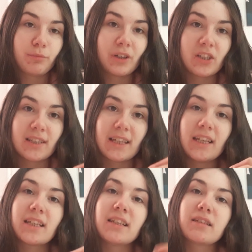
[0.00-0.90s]
because
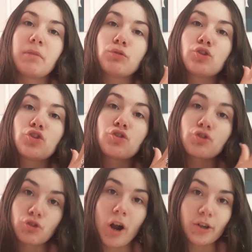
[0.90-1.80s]
Satan is about
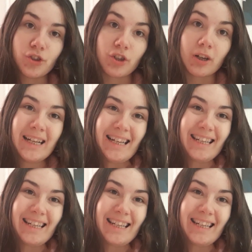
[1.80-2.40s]
structure